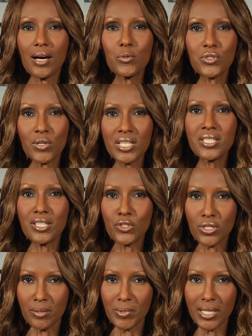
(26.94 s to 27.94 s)
I was raised in
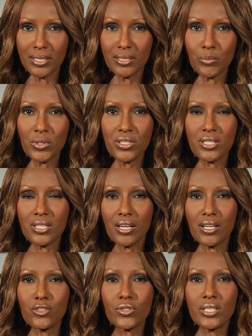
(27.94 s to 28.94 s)
Somalia, which is a
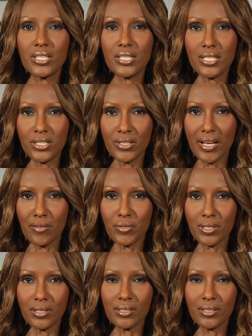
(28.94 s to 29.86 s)
country in East Africa.